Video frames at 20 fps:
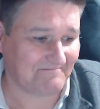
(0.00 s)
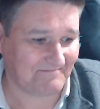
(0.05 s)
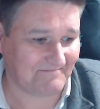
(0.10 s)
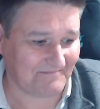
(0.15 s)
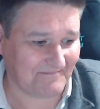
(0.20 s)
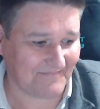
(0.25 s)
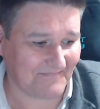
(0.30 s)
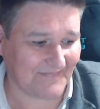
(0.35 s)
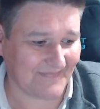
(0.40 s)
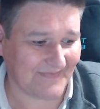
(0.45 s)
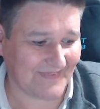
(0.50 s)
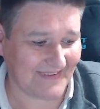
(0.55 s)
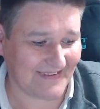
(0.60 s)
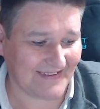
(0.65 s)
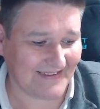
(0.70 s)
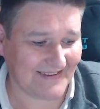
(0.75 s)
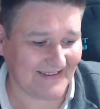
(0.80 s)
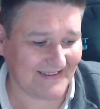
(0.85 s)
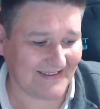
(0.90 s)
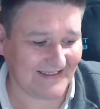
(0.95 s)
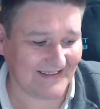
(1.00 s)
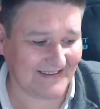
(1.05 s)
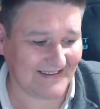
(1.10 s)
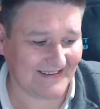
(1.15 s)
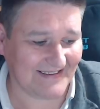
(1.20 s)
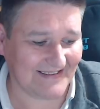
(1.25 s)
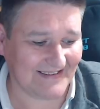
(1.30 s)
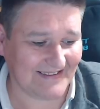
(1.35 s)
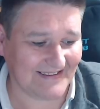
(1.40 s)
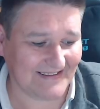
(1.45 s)

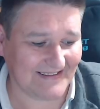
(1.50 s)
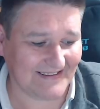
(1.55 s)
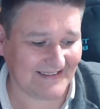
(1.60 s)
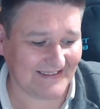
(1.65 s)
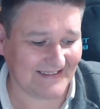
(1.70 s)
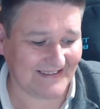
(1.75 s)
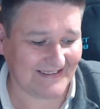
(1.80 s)
(silence)